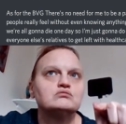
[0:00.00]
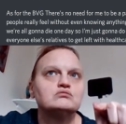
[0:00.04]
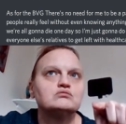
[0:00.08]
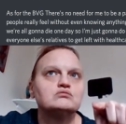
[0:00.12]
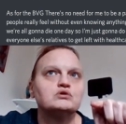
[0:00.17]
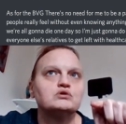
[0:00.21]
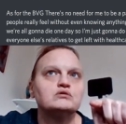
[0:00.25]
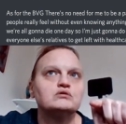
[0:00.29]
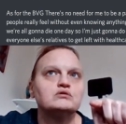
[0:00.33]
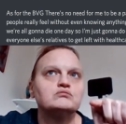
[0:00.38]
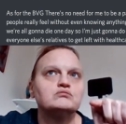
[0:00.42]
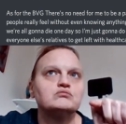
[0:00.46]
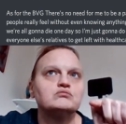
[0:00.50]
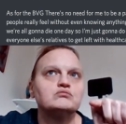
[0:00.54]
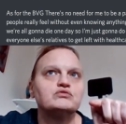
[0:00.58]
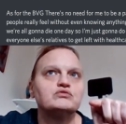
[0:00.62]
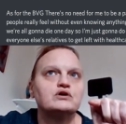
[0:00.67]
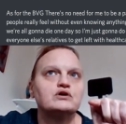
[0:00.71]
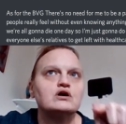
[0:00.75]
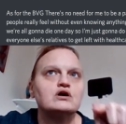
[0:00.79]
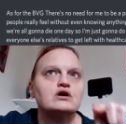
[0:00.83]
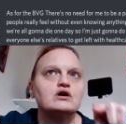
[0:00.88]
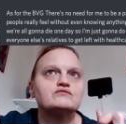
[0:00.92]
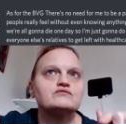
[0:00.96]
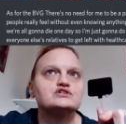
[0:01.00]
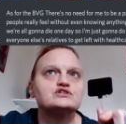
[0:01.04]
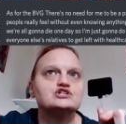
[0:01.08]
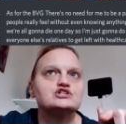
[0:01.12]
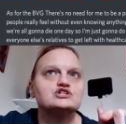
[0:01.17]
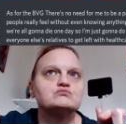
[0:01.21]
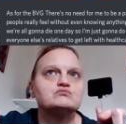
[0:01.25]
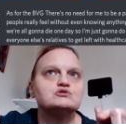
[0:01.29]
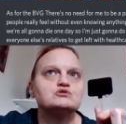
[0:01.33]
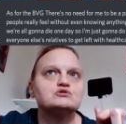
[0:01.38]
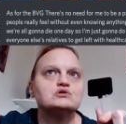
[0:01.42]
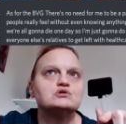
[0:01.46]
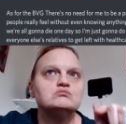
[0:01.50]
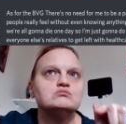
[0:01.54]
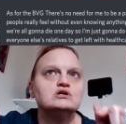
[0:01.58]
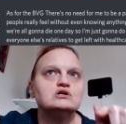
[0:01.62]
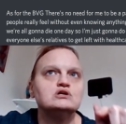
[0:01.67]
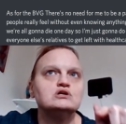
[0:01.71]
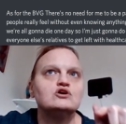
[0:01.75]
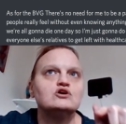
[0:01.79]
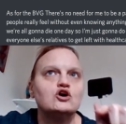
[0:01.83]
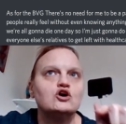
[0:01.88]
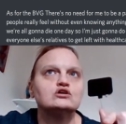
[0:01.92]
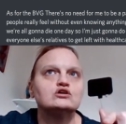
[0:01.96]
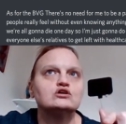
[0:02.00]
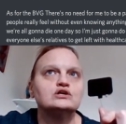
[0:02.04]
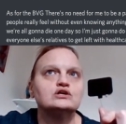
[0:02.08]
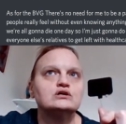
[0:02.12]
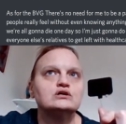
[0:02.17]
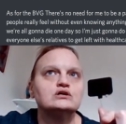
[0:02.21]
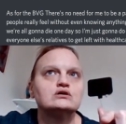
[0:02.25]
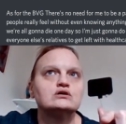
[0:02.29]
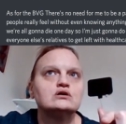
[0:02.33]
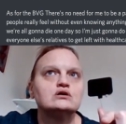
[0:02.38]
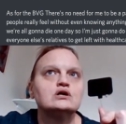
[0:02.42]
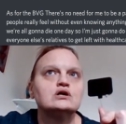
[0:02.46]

but the conversation between me and Harley,